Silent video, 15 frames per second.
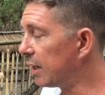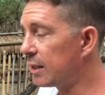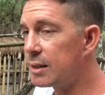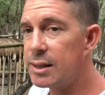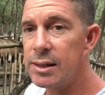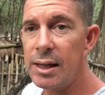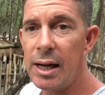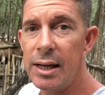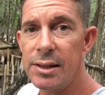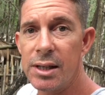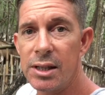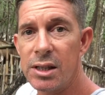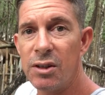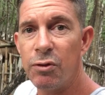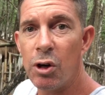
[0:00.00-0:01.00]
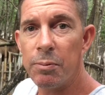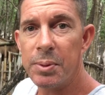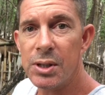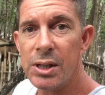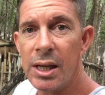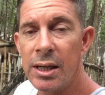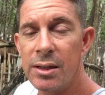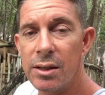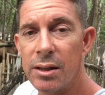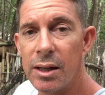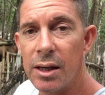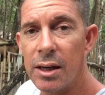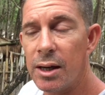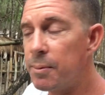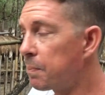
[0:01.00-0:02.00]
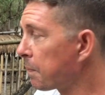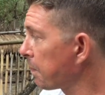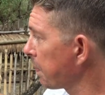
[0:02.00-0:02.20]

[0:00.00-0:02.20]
It's 64% to the